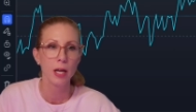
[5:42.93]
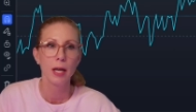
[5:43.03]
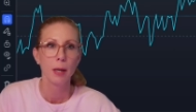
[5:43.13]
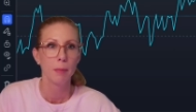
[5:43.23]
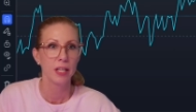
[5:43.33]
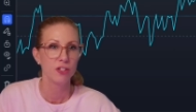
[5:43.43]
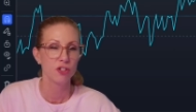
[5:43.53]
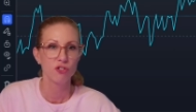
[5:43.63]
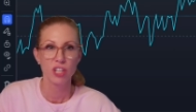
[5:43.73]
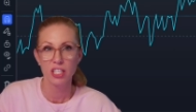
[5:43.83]
but
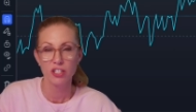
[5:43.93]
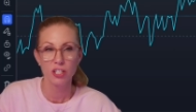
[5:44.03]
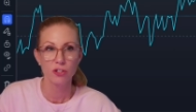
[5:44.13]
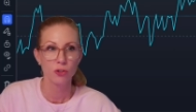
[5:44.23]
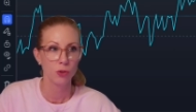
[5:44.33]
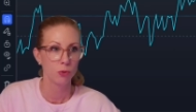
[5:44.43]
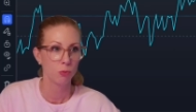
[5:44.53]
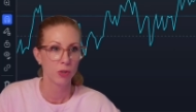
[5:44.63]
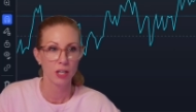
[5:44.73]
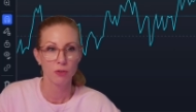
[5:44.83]
just change this to
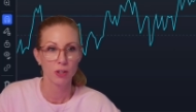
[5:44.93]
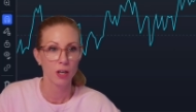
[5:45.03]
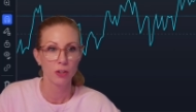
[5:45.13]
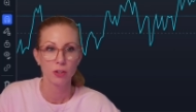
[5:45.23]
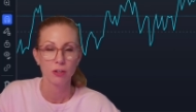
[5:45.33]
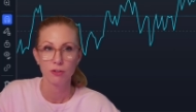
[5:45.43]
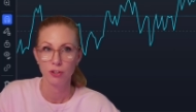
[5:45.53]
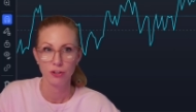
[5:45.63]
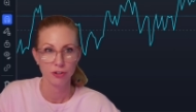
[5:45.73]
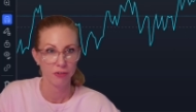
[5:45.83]
whatever color
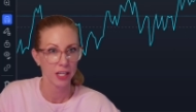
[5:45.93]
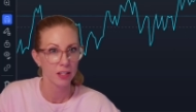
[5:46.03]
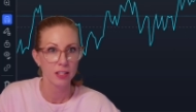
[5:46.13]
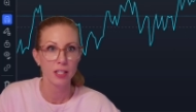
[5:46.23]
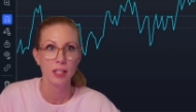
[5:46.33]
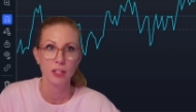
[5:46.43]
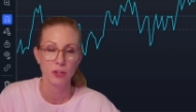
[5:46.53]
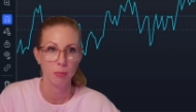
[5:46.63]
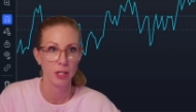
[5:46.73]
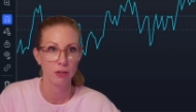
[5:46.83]
suits your fancy to
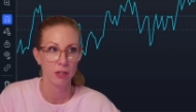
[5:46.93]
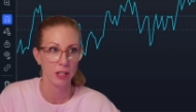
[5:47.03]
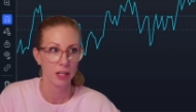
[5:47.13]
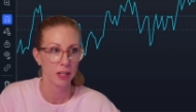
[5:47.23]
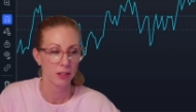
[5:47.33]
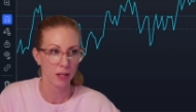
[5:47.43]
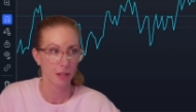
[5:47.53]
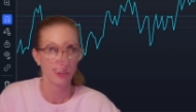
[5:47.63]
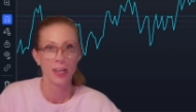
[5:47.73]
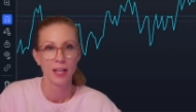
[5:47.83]
be your ES
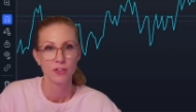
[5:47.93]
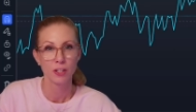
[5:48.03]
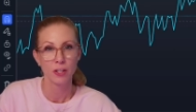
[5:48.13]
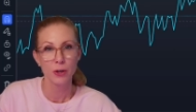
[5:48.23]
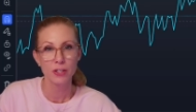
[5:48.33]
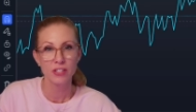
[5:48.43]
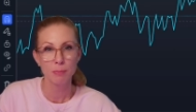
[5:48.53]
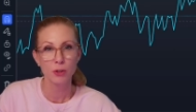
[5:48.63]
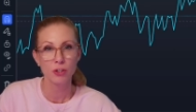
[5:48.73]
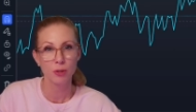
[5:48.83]
color. To load a symbol
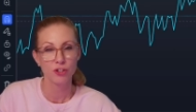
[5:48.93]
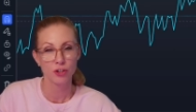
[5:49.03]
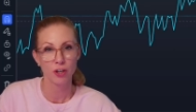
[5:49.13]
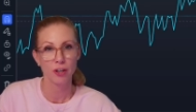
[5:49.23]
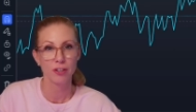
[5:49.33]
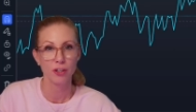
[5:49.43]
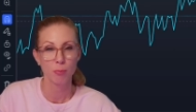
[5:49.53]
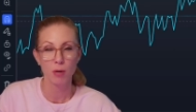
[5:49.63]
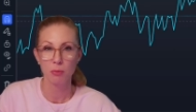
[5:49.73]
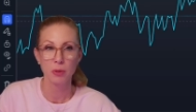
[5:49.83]
to a chart, you
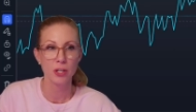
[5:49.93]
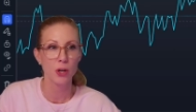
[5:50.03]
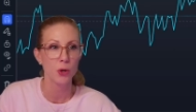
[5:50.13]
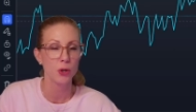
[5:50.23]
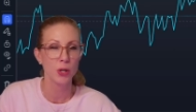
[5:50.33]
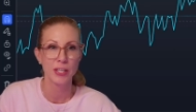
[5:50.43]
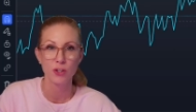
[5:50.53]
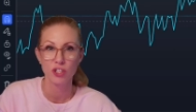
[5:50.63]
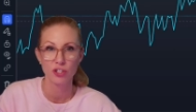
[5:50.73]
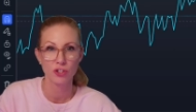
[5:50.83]
probably know you can either
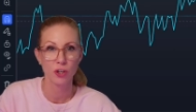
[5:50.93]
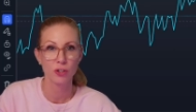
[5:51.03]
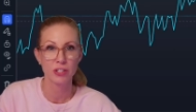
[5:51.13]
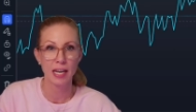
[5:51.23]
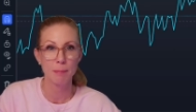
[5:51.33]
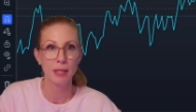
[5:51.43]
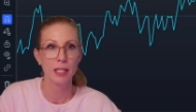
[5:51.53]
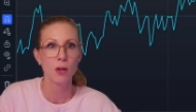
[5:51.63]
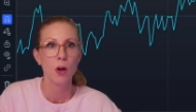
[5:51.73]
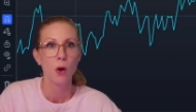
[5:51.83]
just start
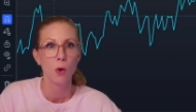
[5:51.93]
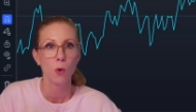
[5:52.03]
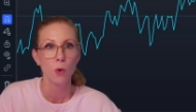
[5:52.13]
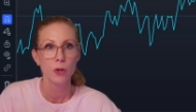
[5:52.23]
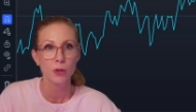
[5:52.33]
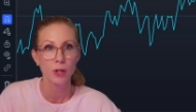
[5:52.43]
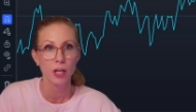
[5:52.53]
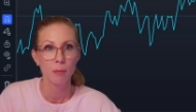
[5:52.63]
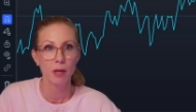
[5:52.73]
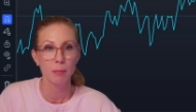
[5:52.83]
typing or you can
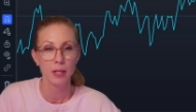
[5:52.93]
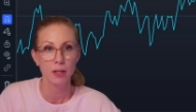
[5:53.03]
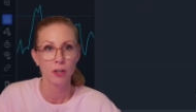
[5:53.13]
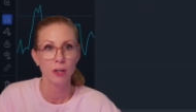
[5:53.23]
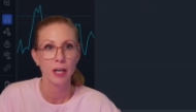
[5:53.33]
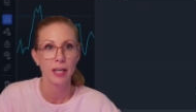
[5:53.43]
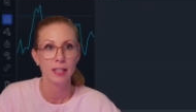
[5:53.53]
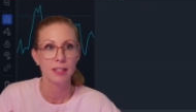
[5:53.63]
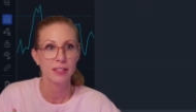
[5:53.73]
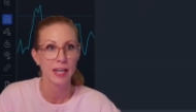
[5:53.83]
come up here
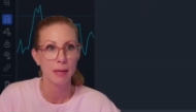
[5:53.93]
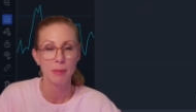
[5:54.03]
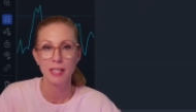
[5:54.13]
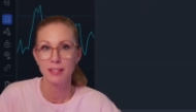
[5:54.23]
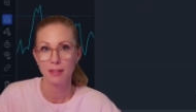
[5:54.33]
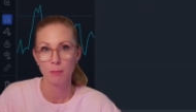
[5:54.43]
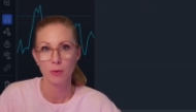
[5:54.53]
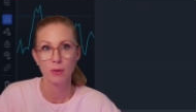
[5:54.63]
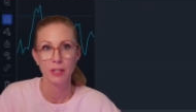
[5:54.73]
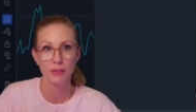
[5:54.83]
and type in a
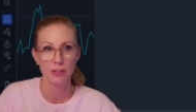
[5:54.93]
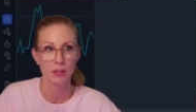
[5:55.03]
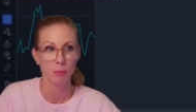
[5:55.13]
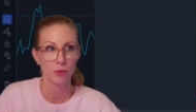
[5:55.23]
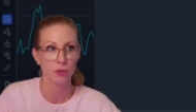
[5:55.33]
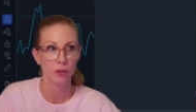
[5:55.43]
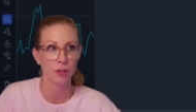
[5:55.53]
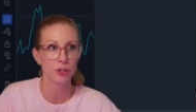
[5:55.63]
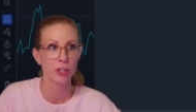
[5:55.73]
symbol in the symbol search